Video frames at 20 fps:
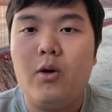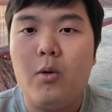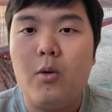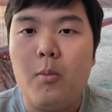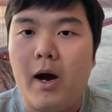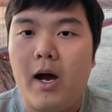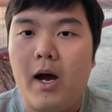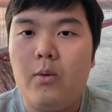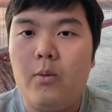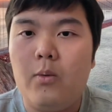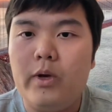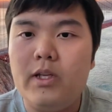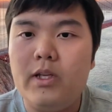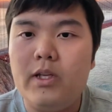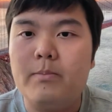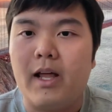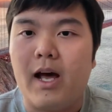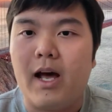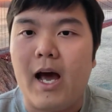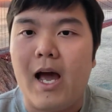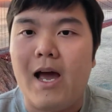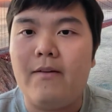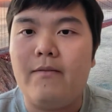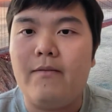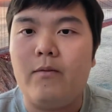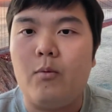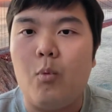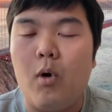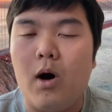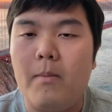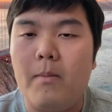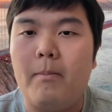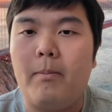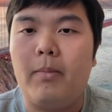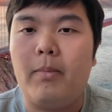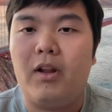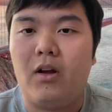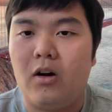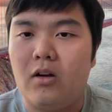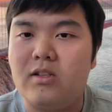field bindweed, but I have one
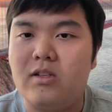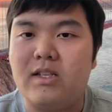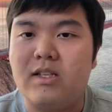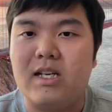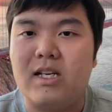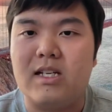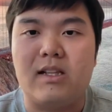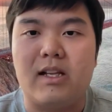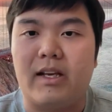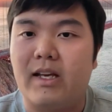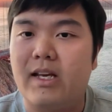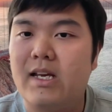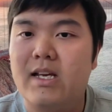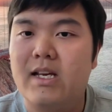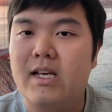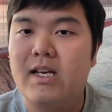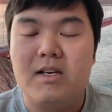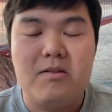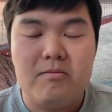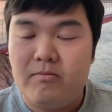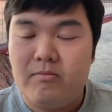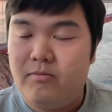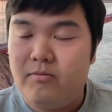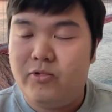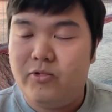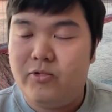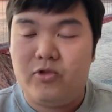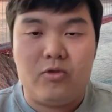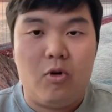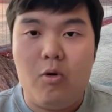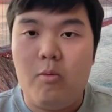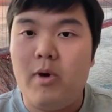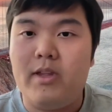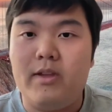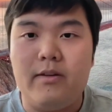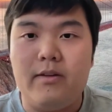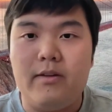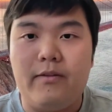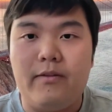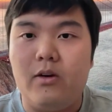plot that's like so
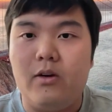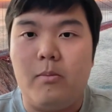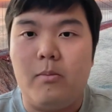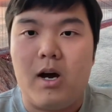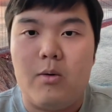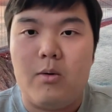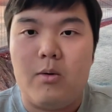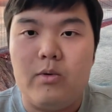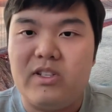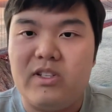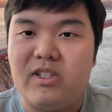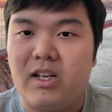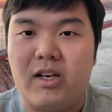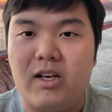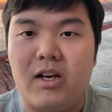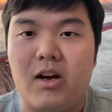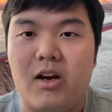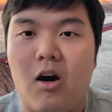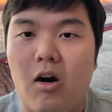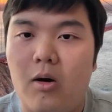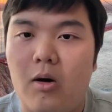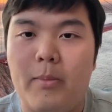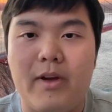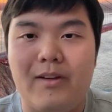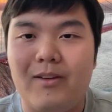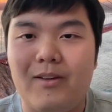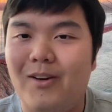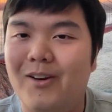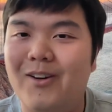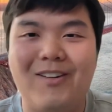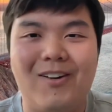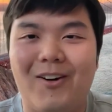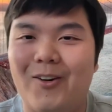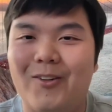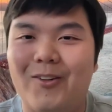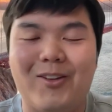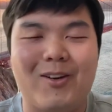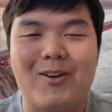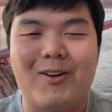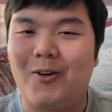many field bindweeds, like a carpet
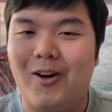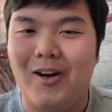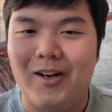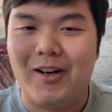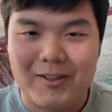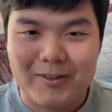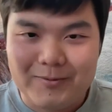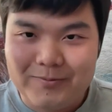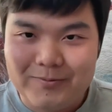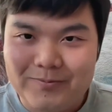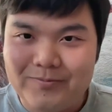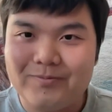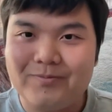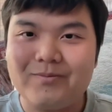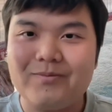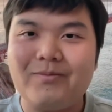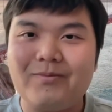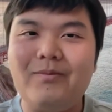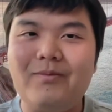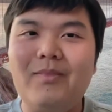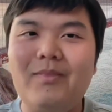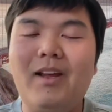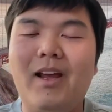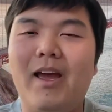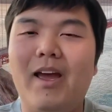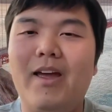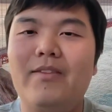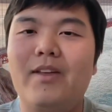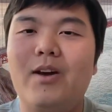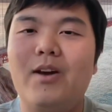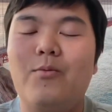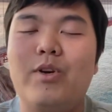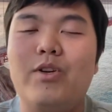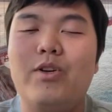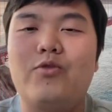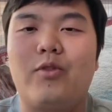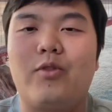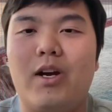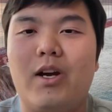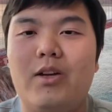on the ground. And then we
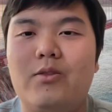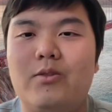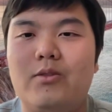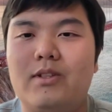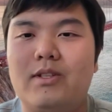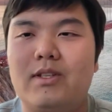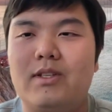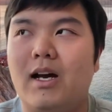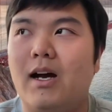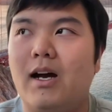try to